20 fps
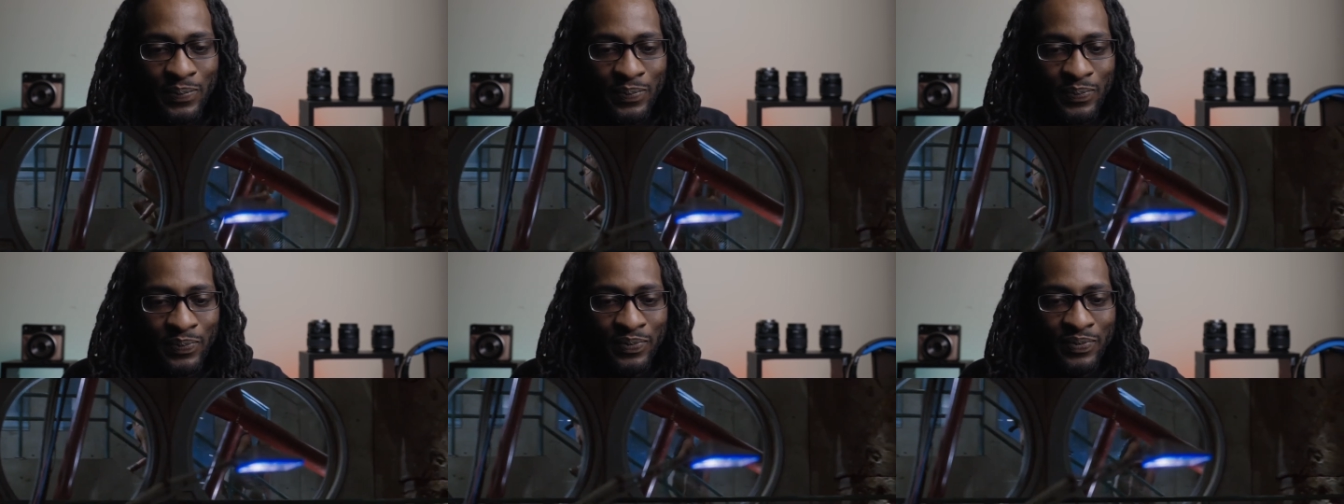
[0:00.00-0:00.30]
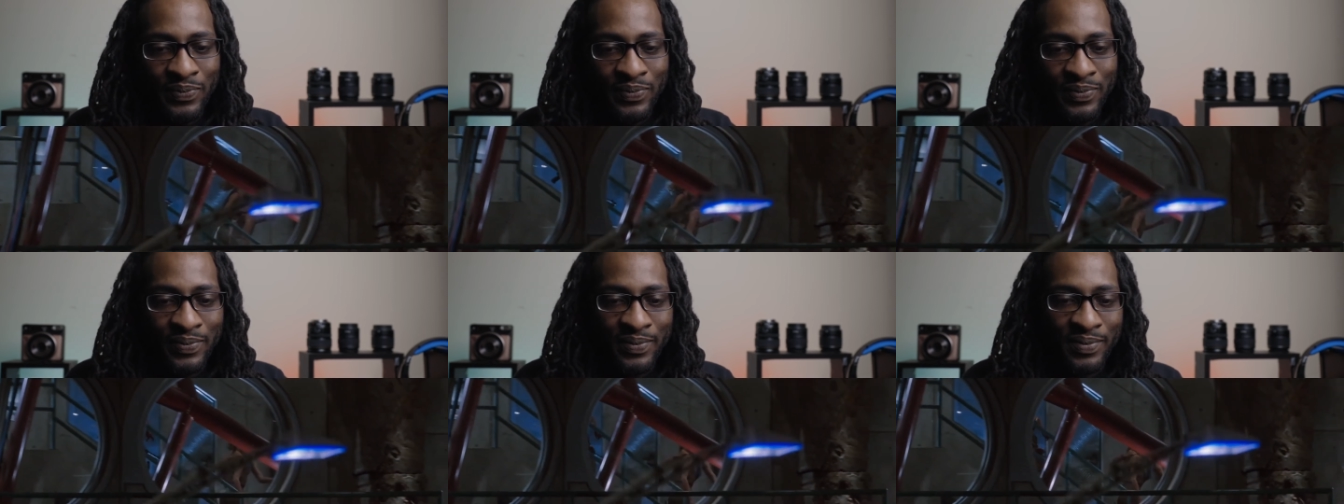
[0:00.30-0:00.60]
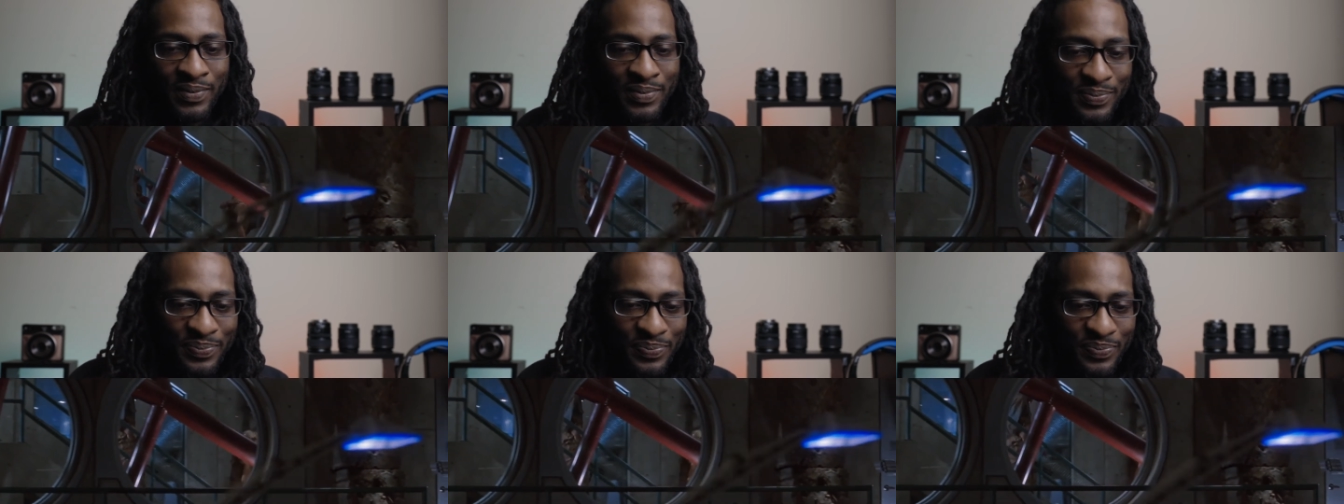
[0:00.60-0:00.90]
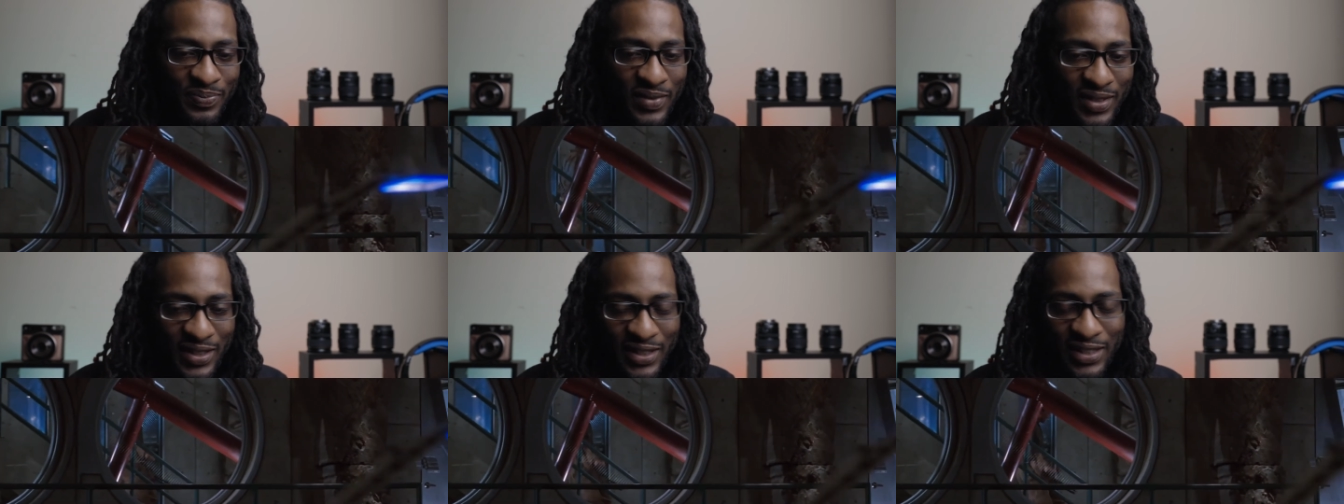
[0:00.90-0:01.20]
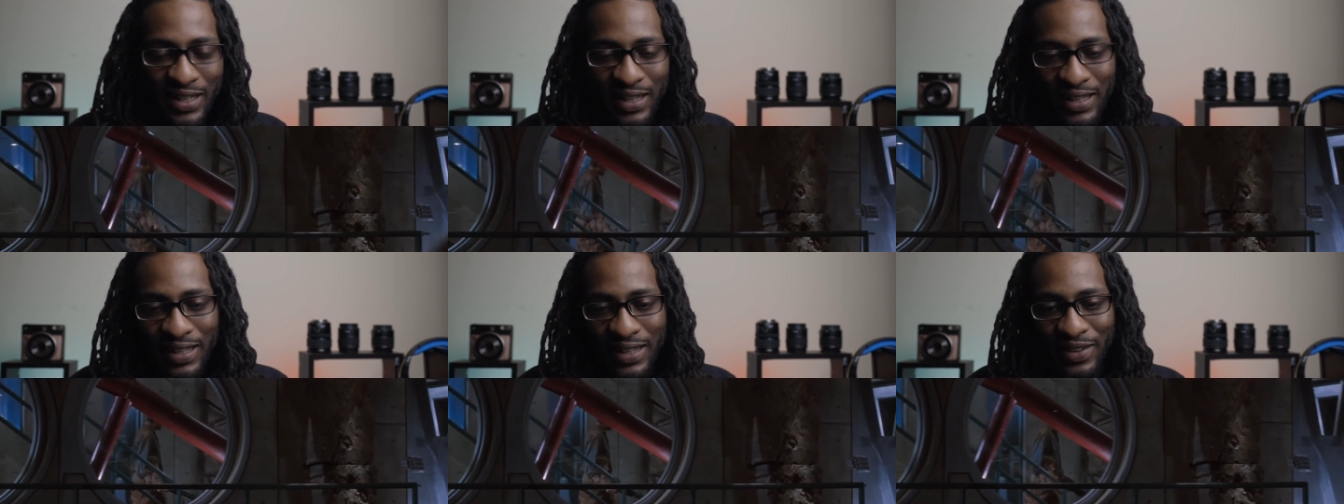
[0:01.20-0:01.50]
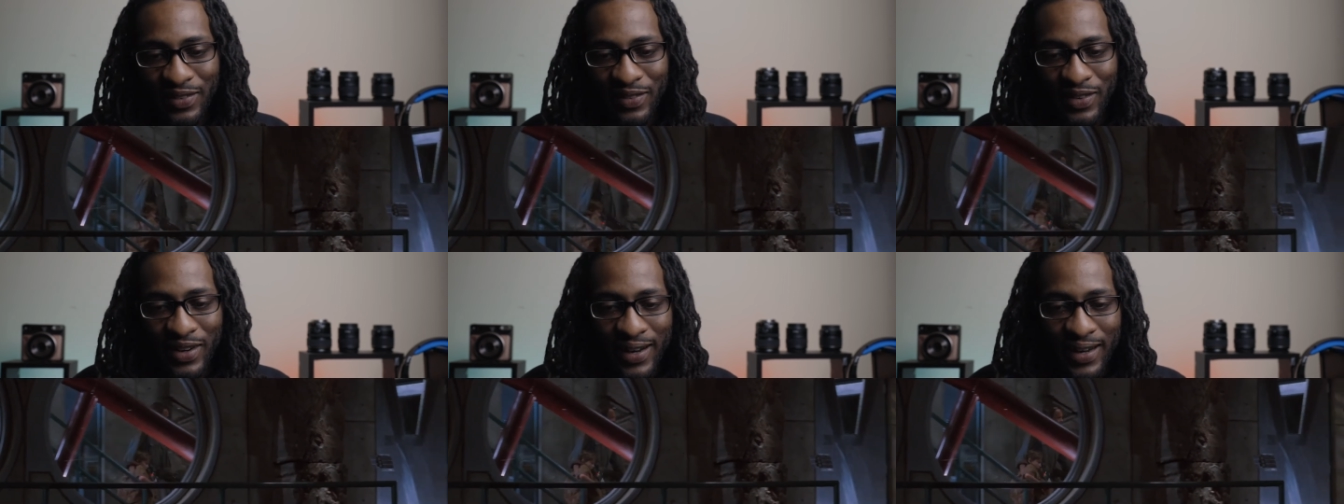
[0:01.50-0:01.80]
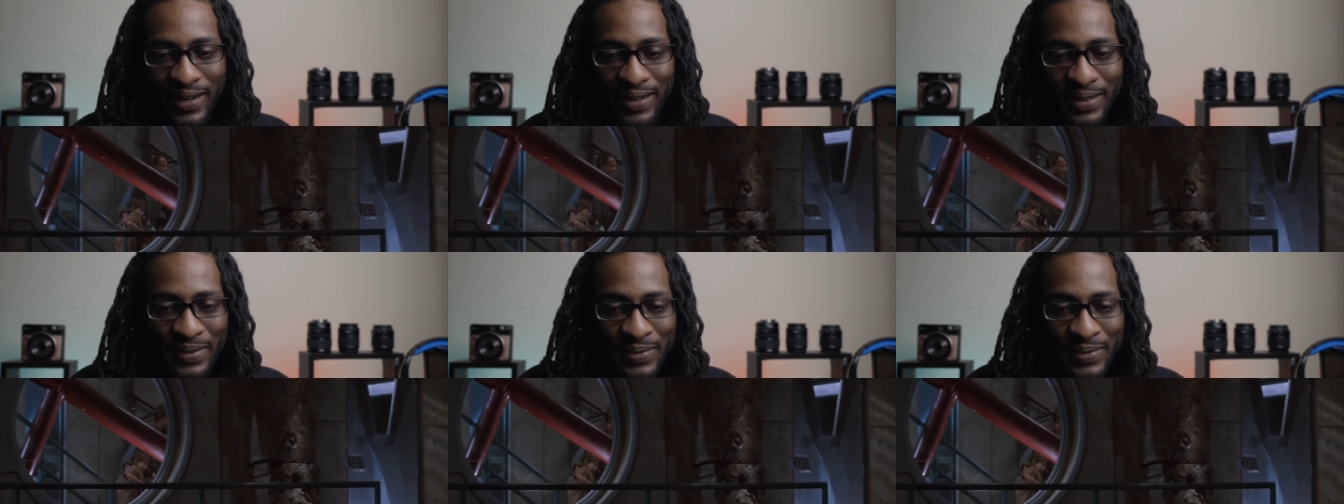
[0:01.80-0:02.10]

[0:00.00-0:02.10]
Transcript: Should I let it rock?